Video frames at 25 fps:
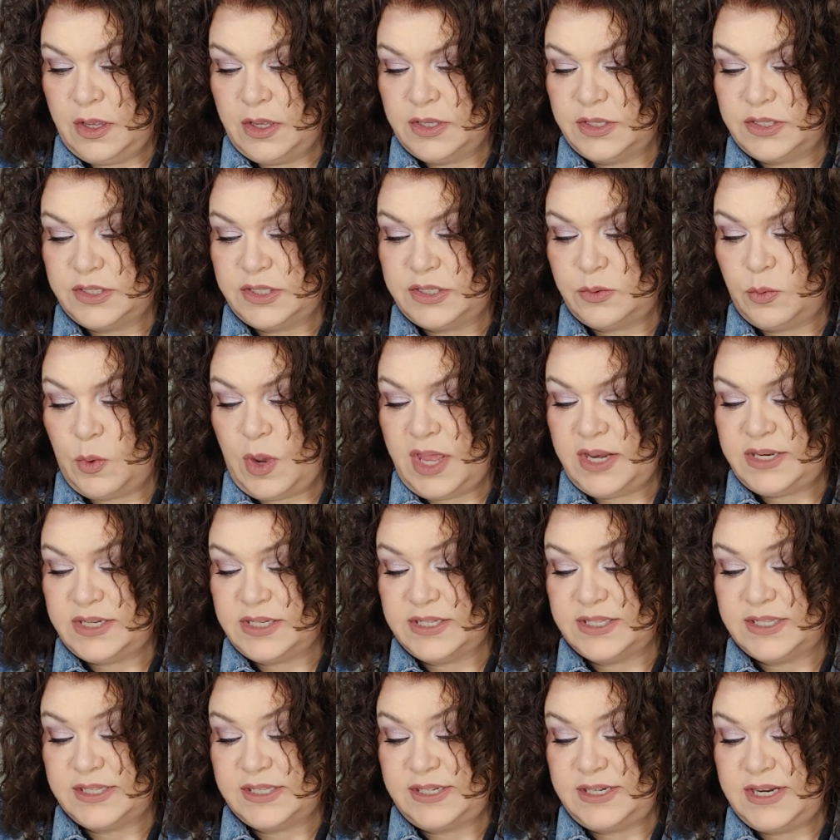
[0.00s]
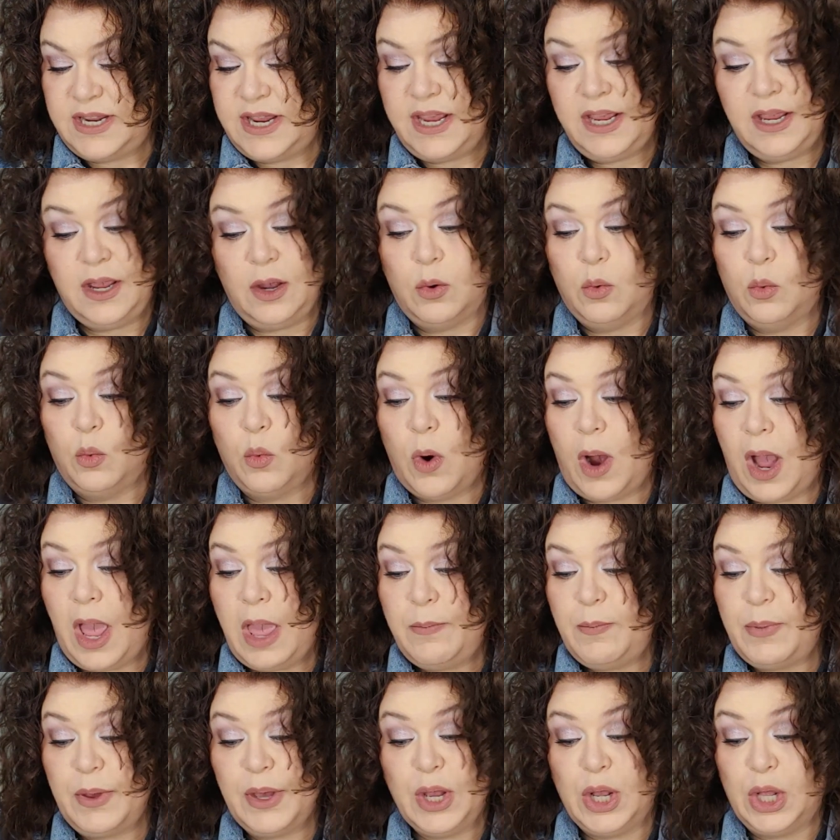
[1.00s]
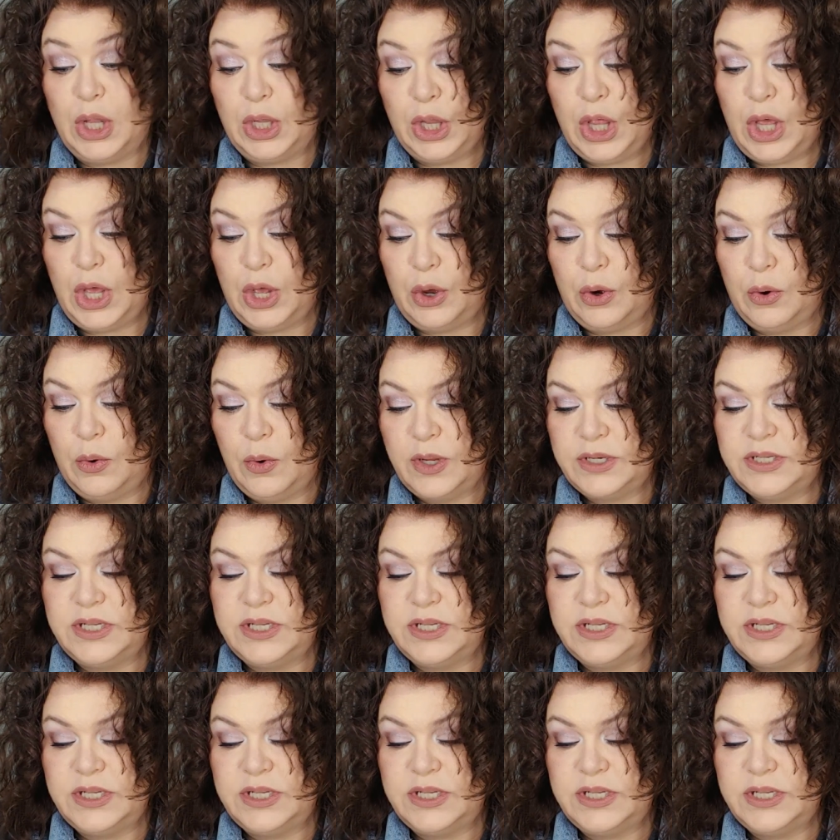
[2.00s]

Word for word: Sweat Stink Wipe Glow